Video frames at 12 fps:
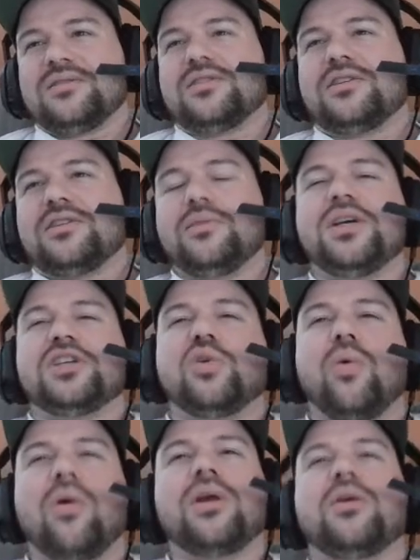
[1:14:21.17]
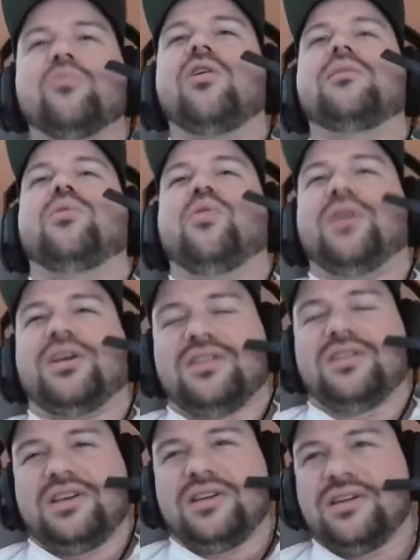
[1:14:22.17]
it could be a 21-point
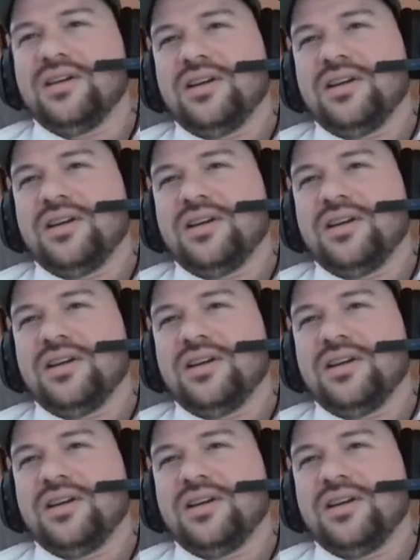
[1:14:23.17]
lead.